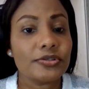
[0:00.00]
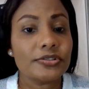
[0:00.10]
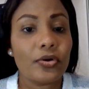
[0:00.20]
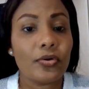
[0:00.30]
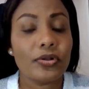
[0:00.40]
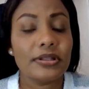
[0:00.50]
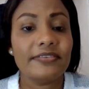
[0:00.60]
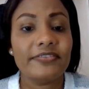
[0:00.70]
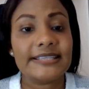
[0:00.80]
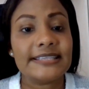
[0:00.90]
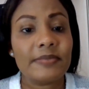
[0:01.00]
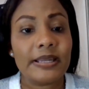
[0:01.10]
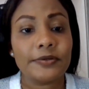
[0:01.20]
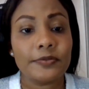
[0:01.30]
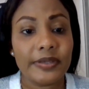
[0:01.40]
toll of facing
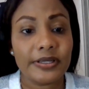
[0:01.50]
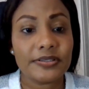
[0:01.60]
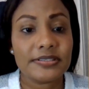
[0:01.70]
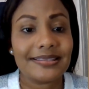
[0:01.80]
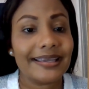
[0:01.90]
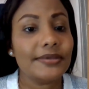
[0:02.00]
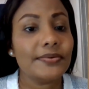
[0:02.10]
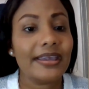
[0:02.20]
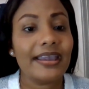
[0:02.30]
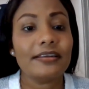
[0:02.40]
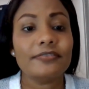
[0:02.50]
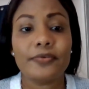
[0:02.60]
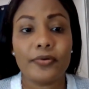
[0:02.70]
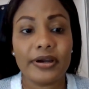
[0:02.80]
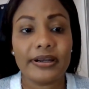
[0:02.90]
medical bills that you can't
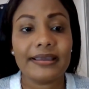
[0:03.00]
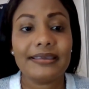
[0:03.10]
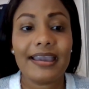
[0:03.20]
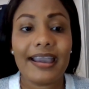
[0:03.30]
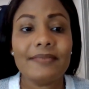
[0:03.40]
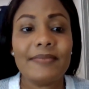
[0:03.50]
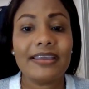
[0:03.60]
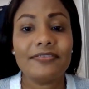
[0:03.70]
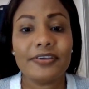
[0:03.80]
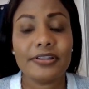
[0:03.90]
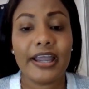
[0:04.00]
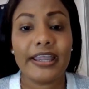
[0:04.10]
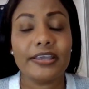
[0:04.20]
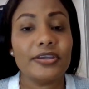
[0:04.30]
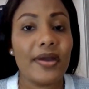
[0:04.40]
afford can make it feel like
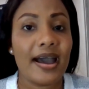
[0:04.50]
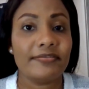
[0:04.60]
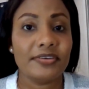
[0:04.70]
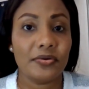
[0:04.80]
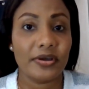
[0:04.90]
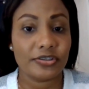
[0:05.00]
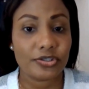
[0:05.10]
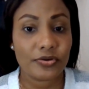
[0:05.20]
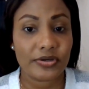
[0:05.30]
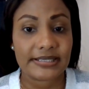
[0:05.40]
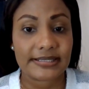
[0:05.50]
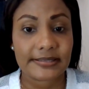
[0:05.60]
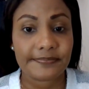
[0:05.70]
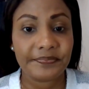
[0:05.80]
you have no other choice.